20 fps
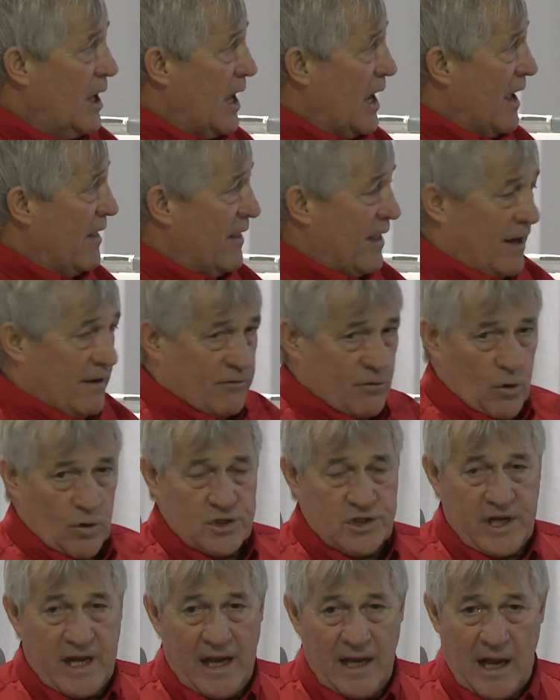and then of course
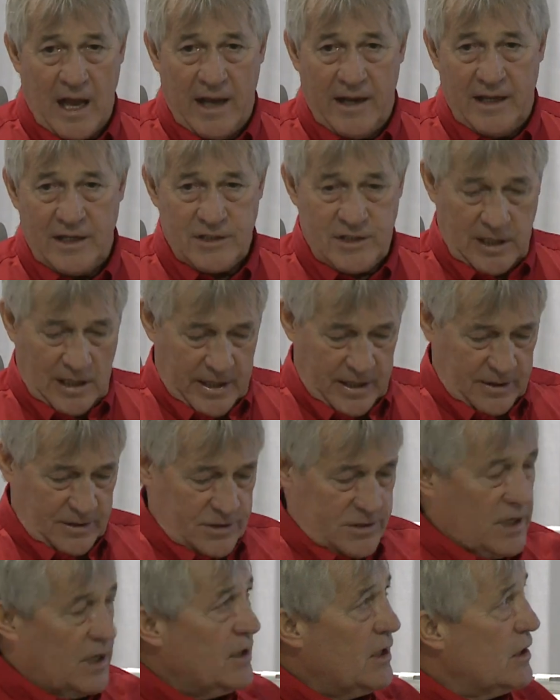K-Line Insulators.